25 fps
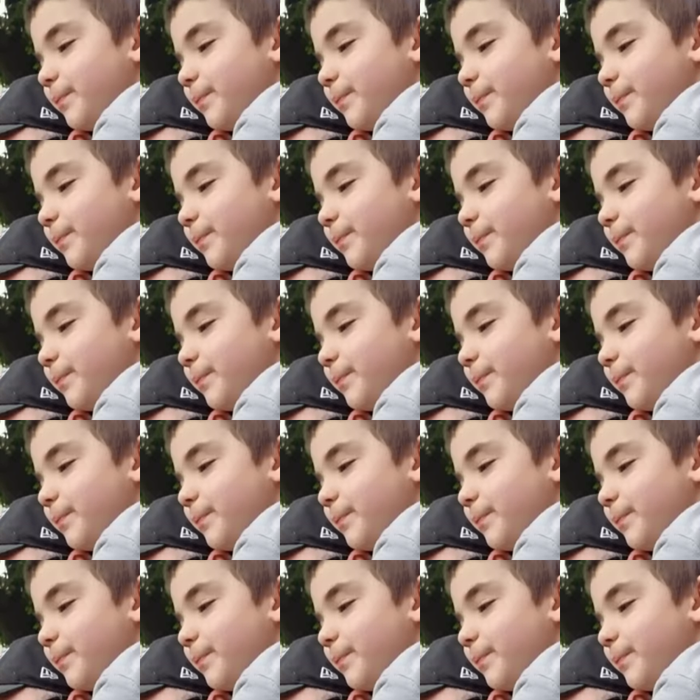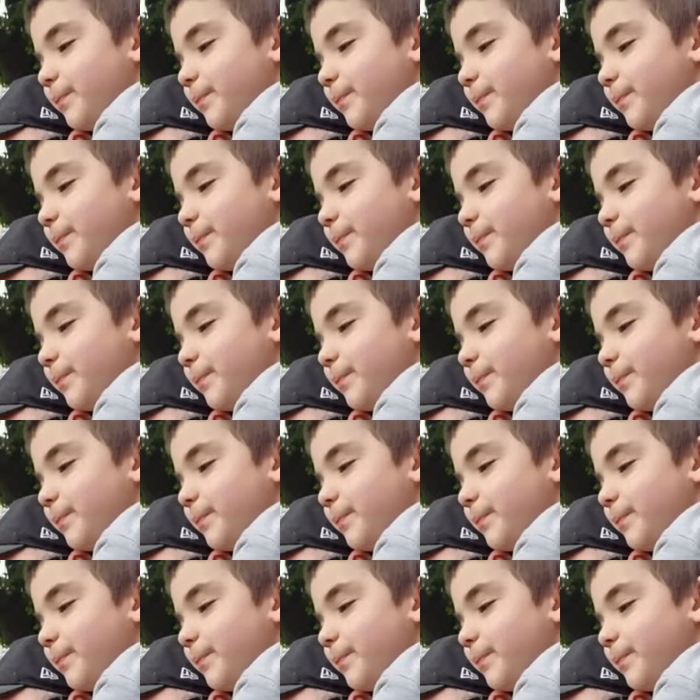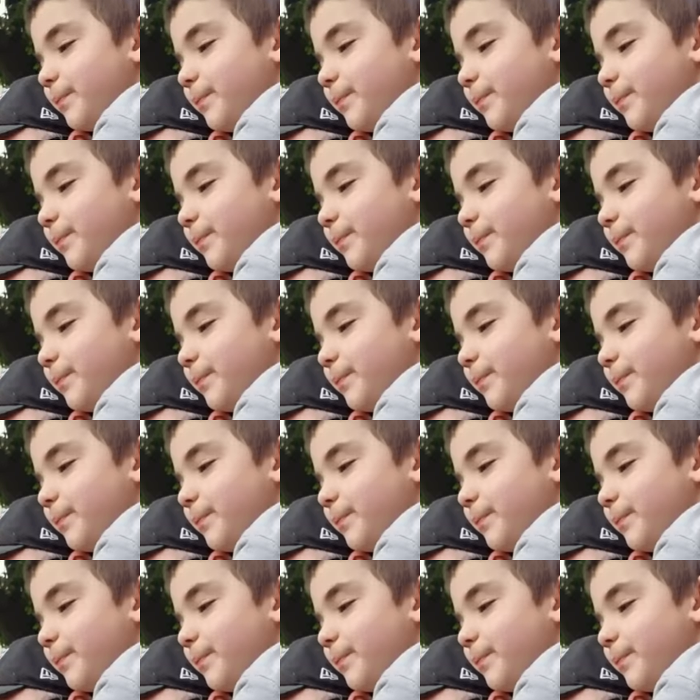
[no speech]